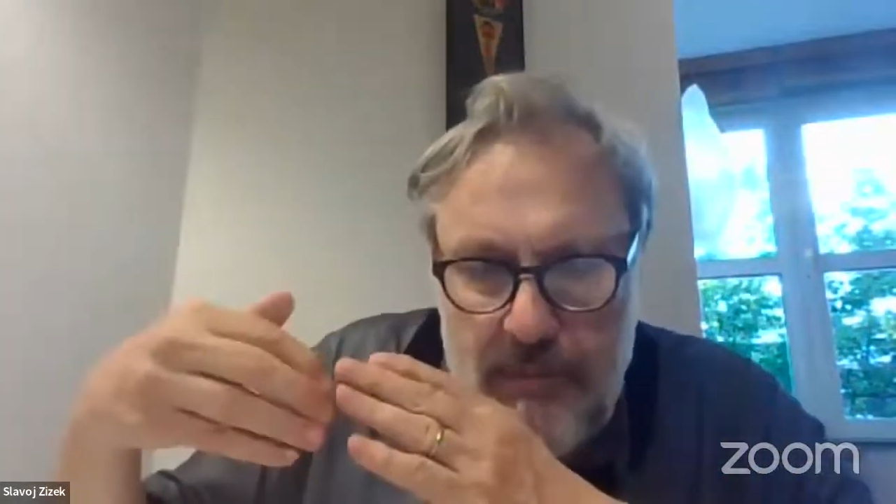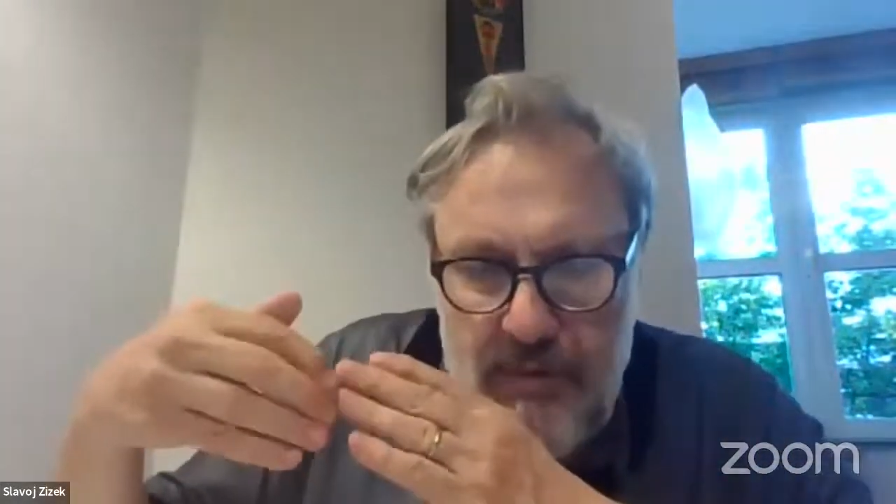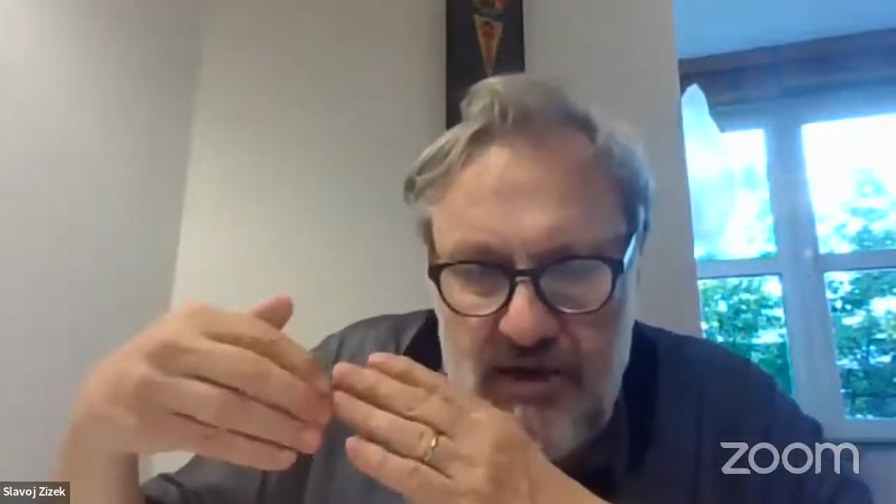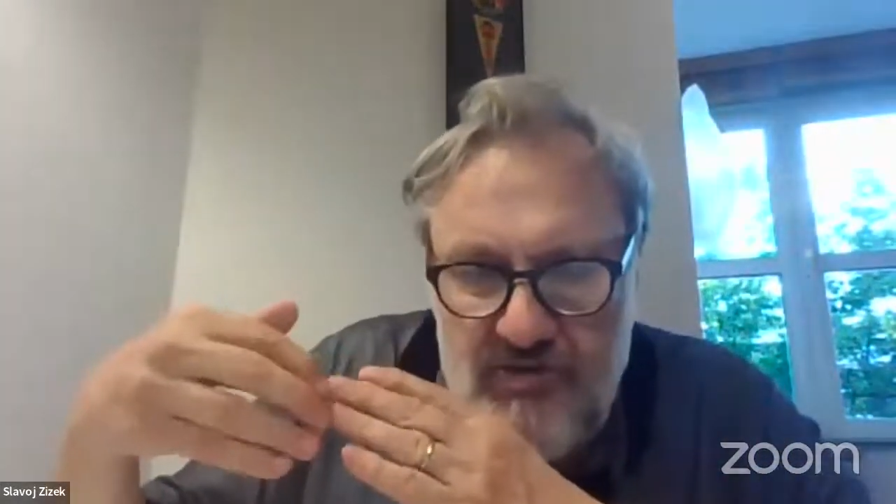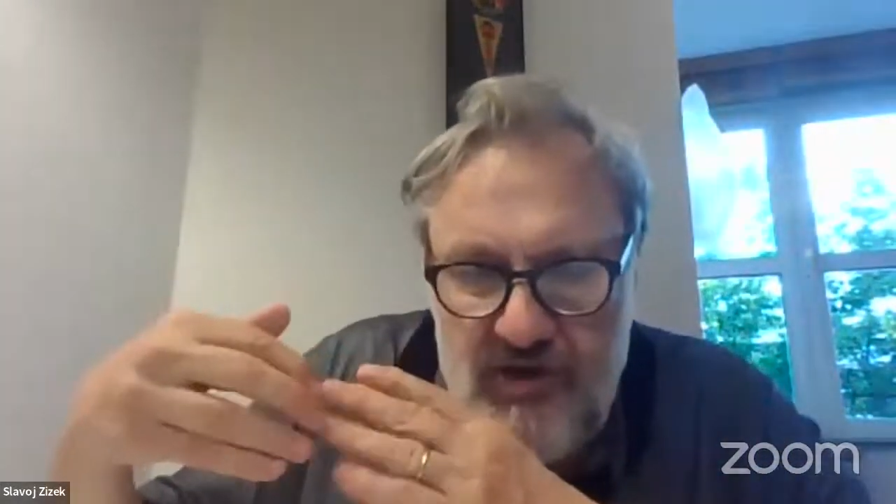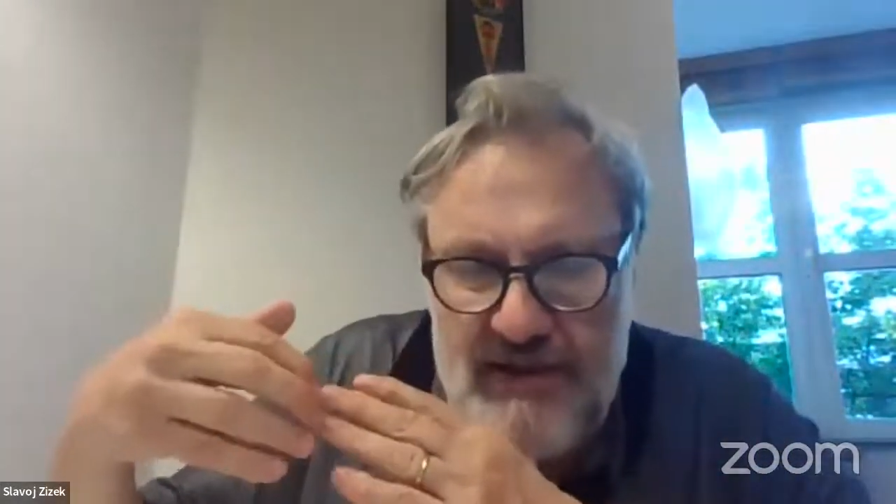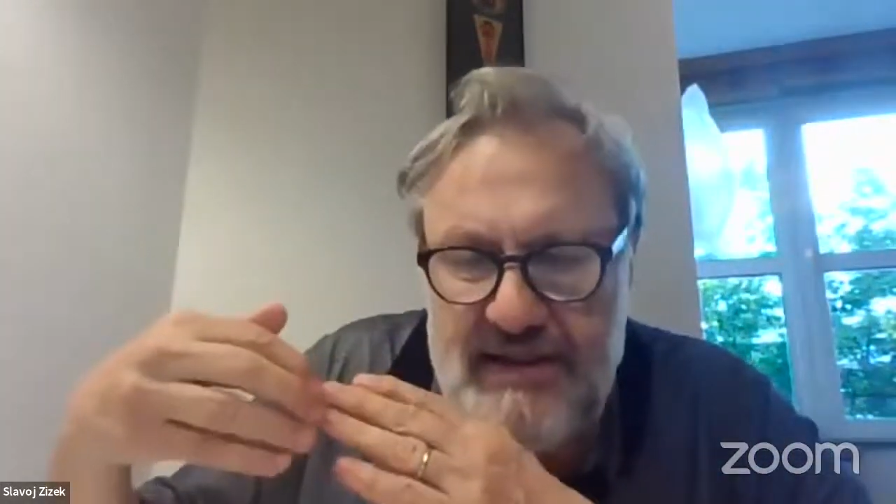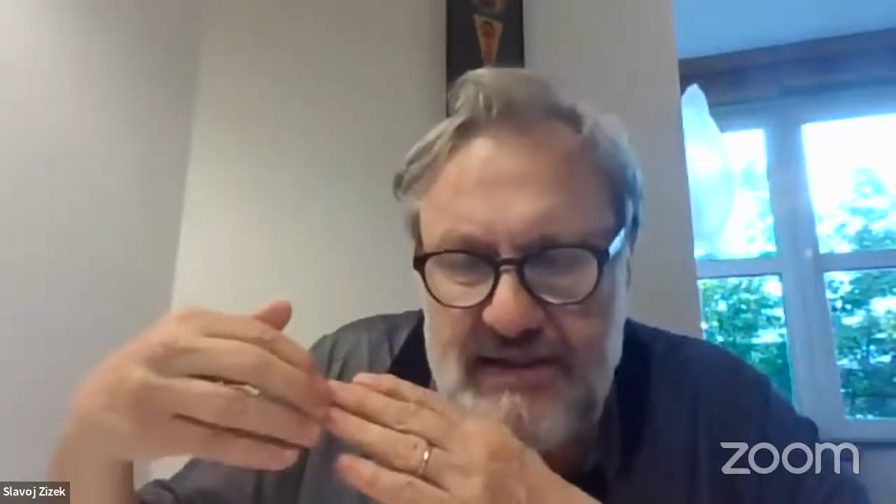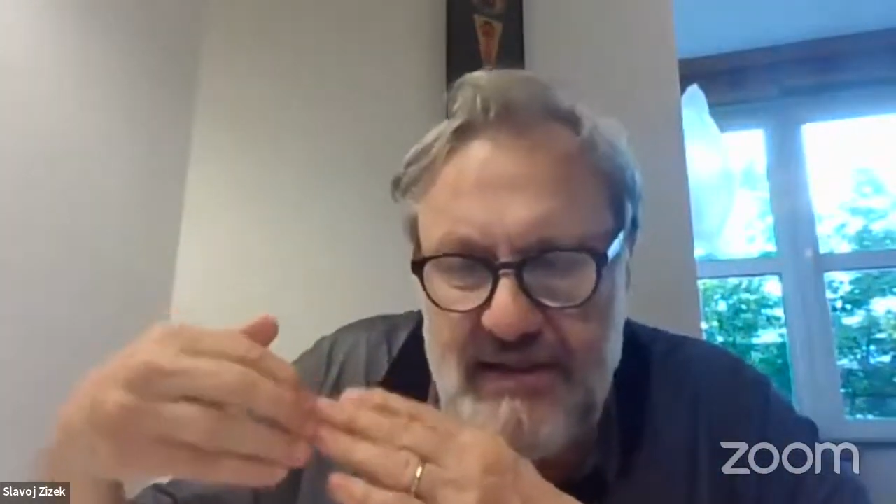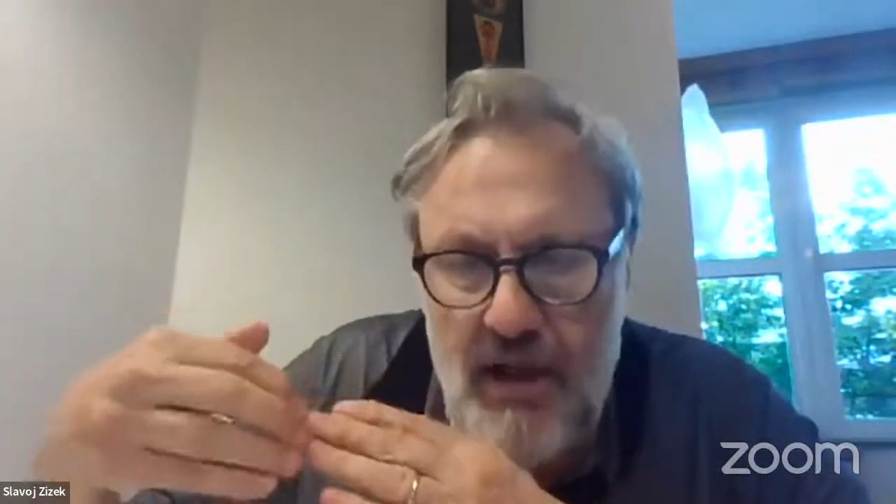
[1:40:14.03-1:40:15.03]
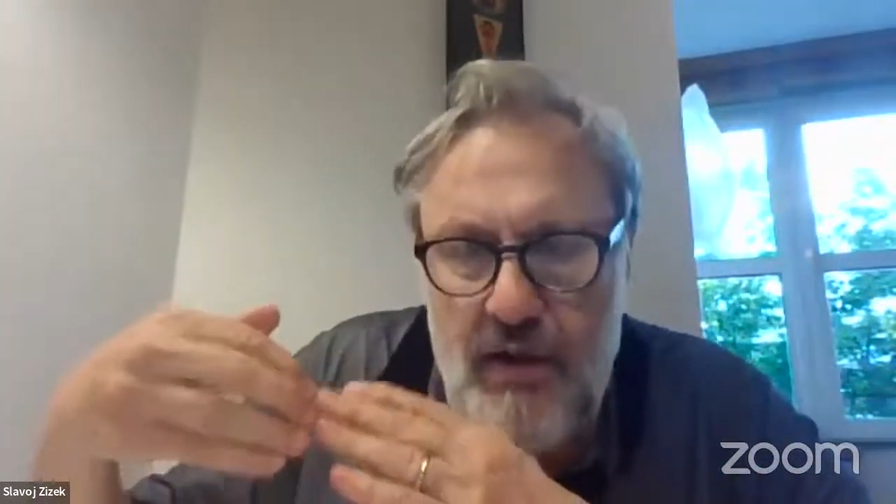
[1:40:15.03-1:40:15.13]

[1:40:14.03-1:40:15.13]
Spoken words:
That they will just